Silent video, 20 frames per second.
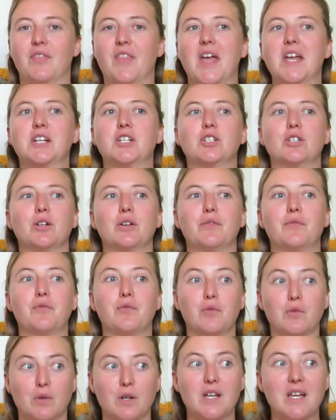They should
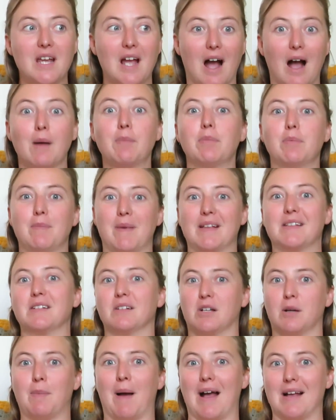free up
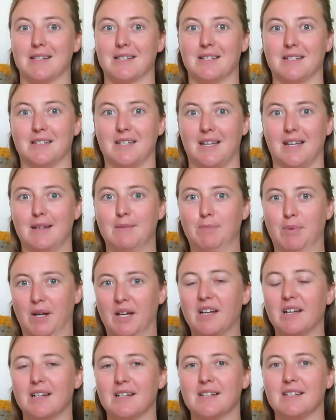mental capacity
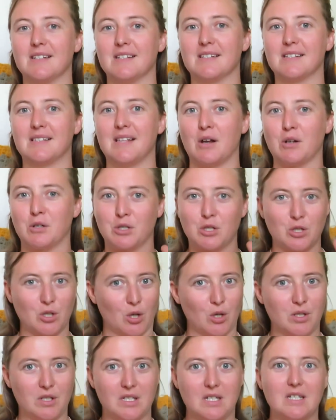because they're
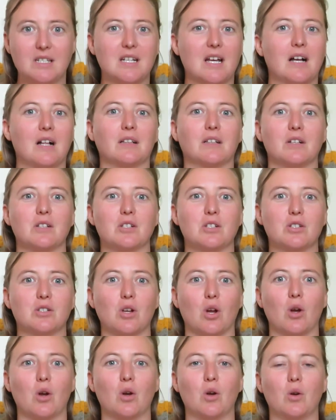so detailed and
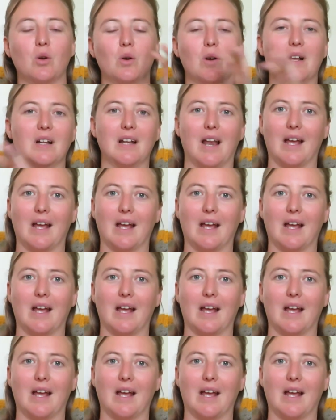so